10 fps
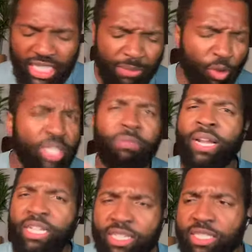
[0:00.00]
say, well,
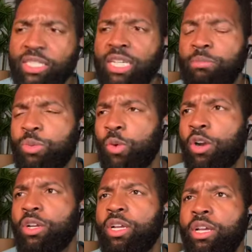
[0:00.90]
how come Mueller's
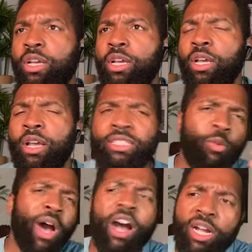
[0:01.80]
team didn't
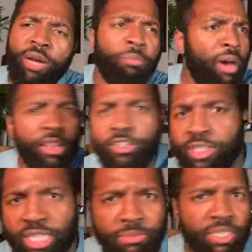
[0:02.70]
look at all these
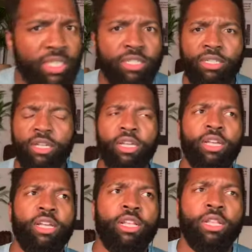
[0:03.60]
crimes with the Deutsche
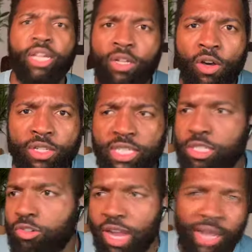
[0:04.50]
Bank
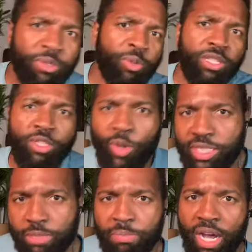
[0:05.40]
situation and the fraud
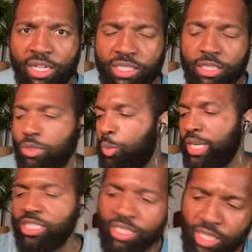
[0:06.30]
and the insurance
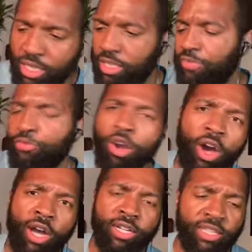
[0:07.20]
fraud and the tax fraud and the
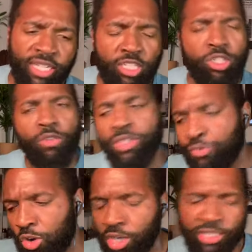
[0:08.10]
mad crimes,
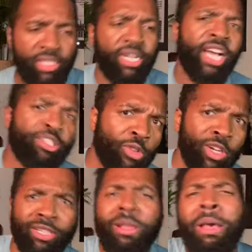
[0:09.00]
yo, mad crimes?
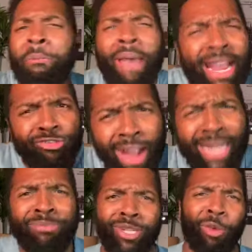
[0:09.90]
How come
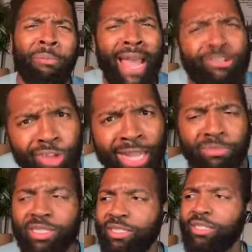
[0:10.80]

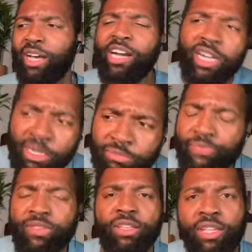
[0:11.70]
they didn't look
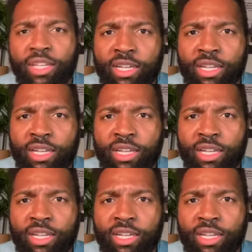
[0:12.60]
at that?